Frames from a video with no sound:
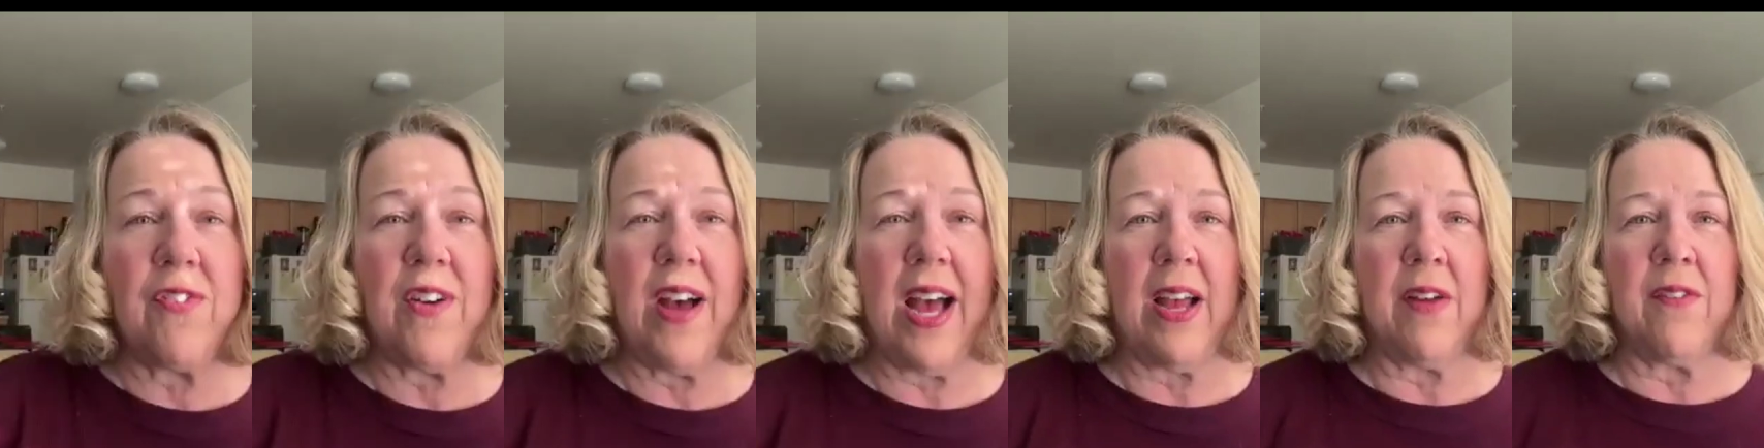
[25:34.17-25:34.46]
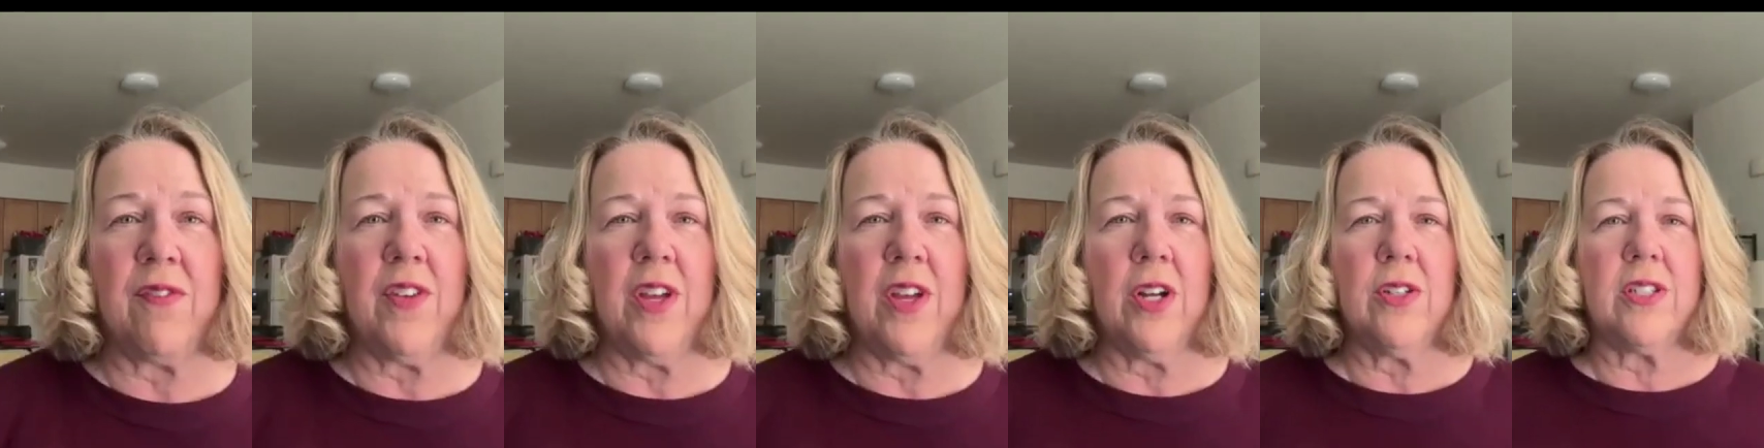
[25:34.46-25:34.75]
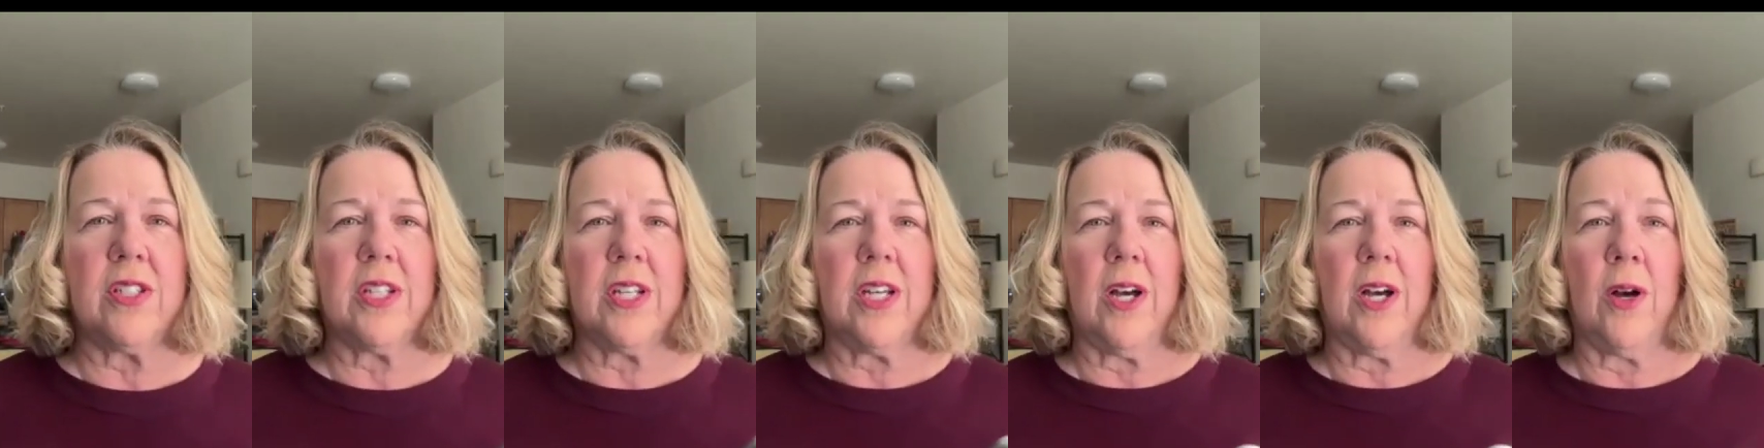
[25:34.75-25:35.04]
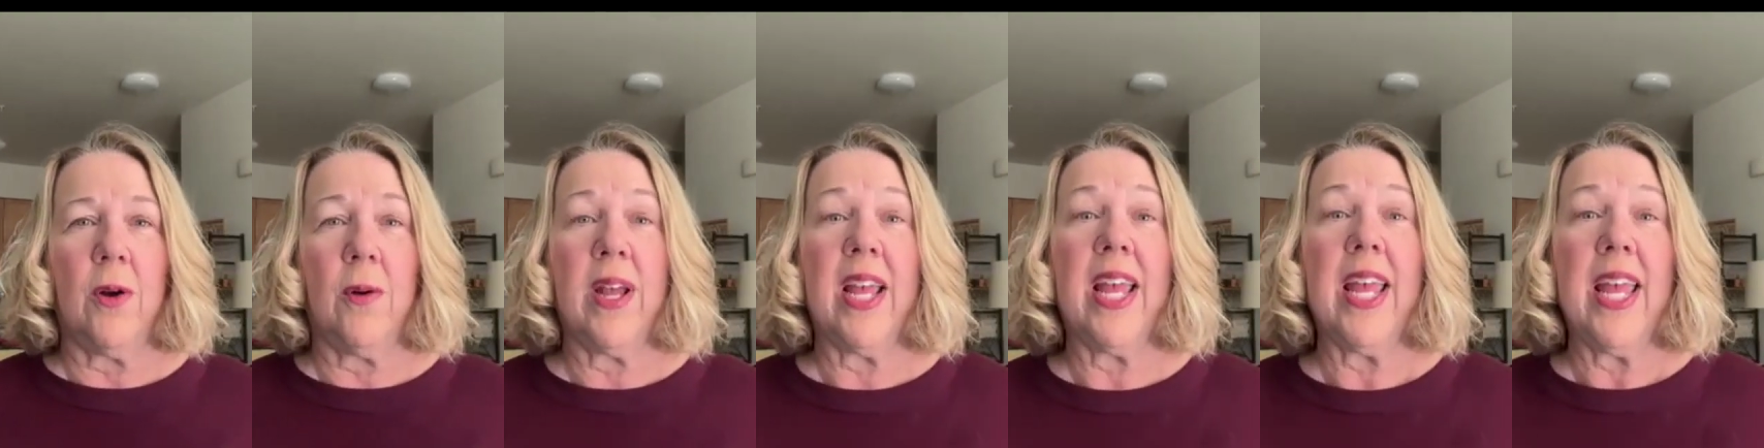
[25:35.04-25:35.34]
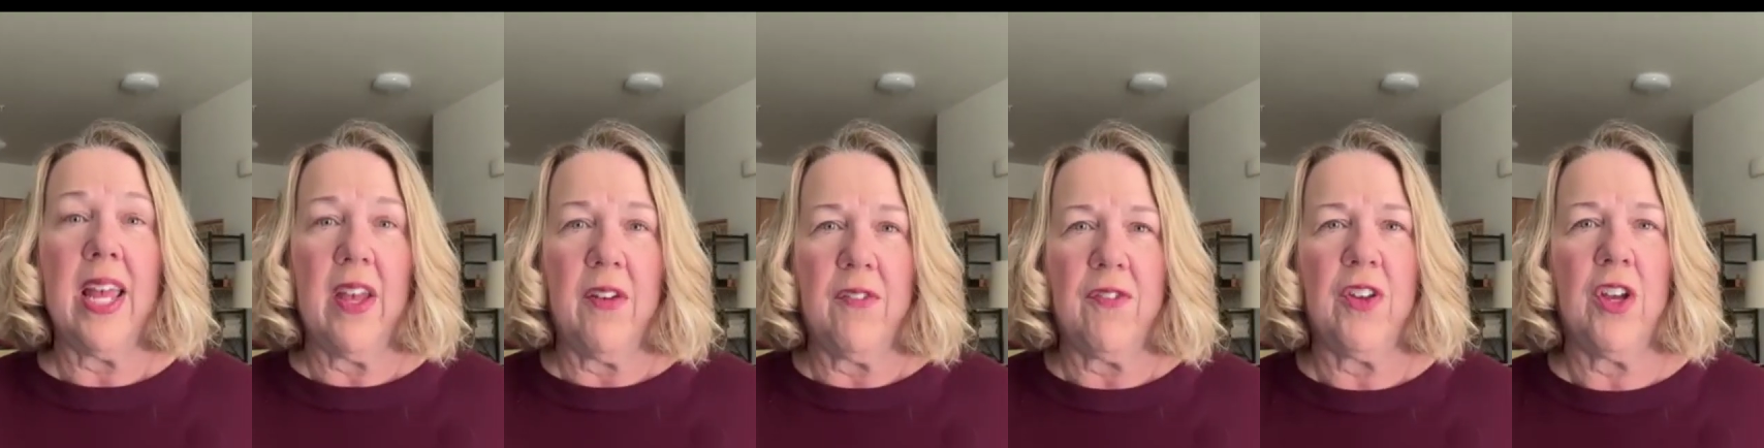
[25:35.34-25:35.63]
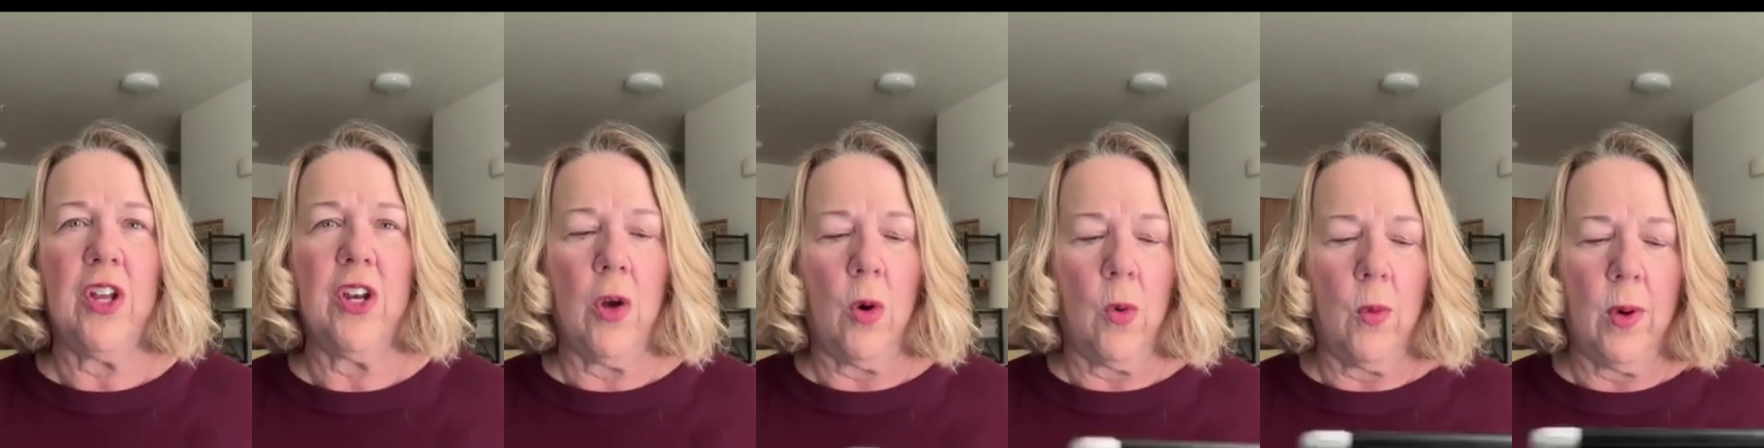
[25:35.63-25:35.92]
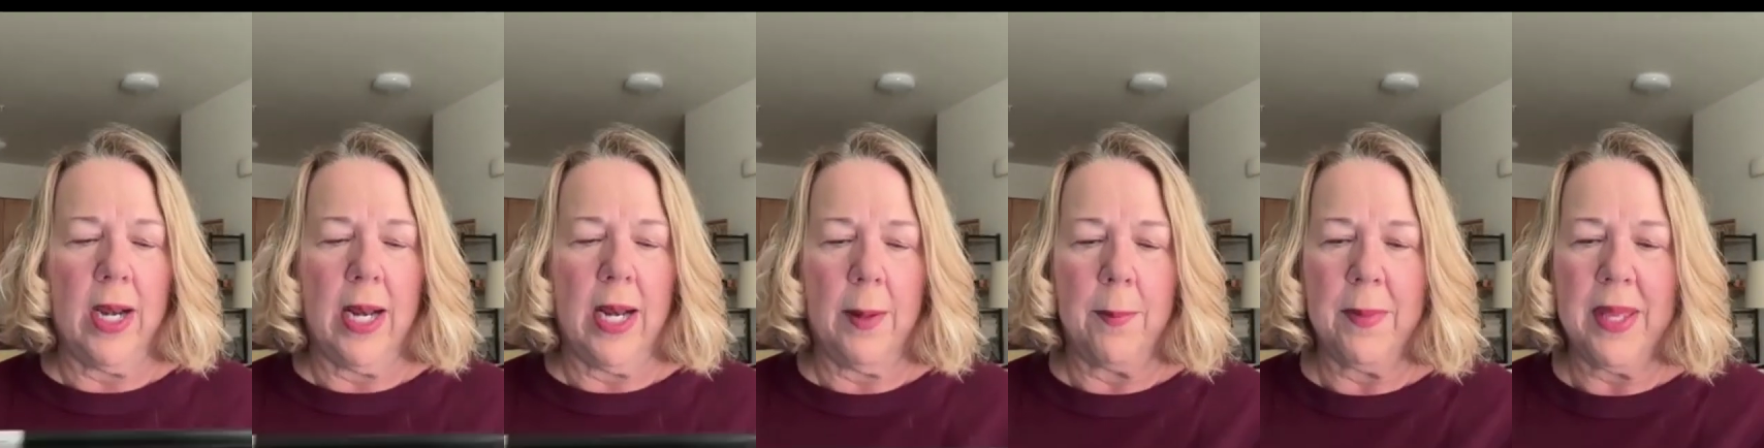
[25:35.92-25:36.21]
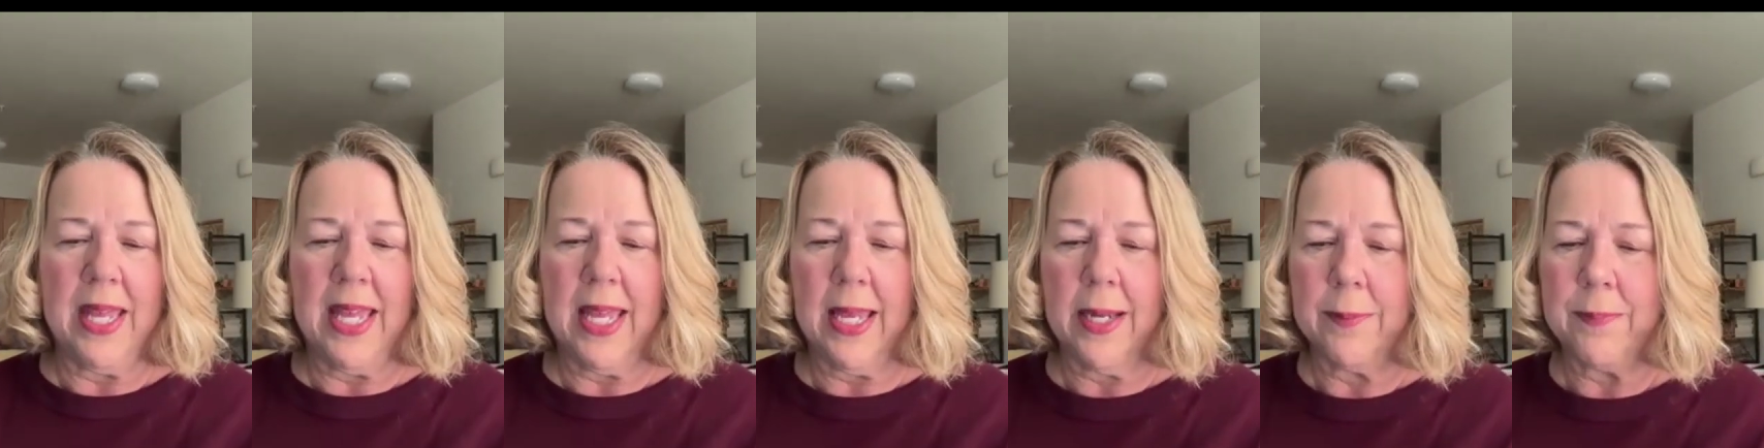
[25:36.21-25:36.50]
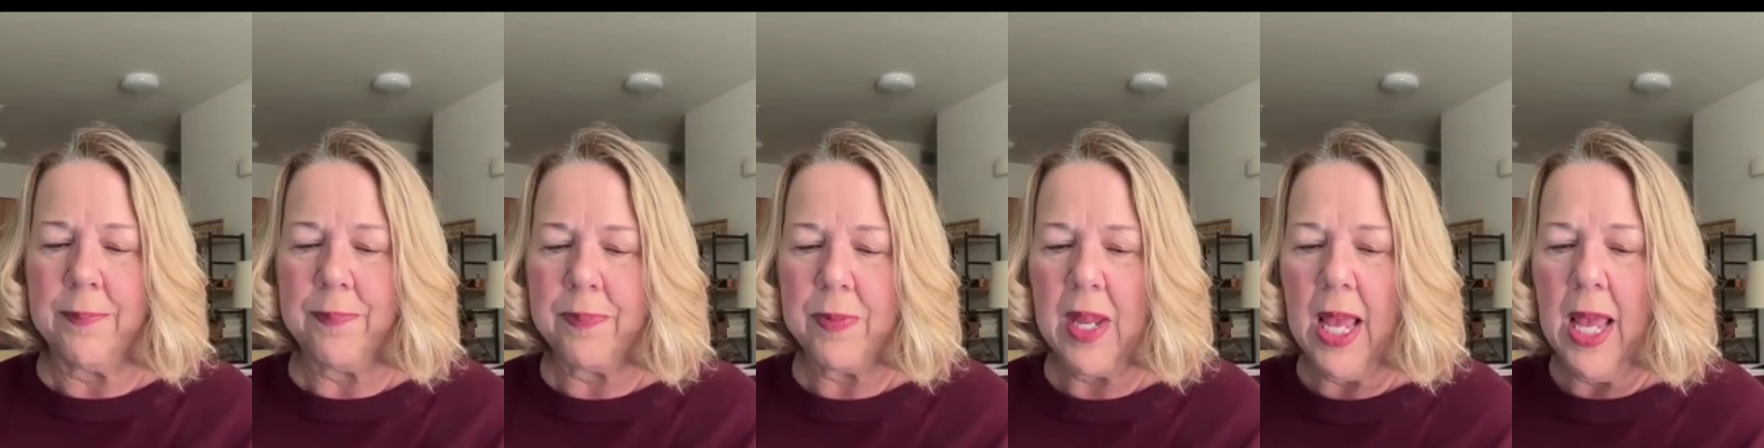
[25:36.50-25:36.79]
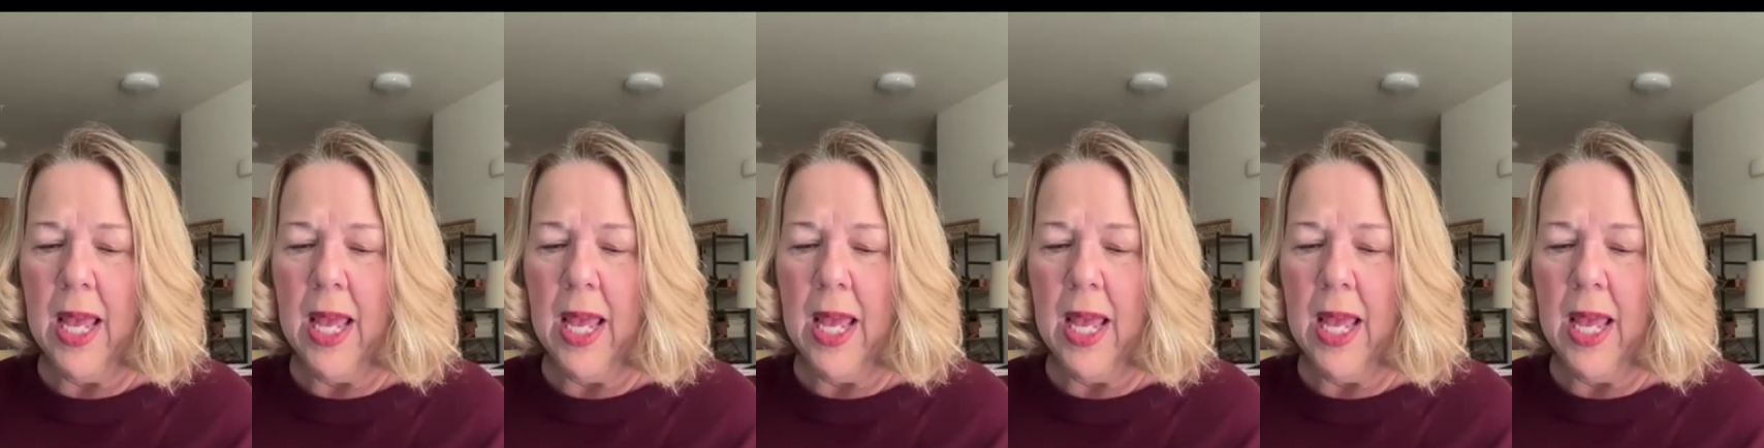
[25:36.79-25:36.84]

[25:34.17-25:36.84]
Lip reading: 5 years ago, if you know what I mean.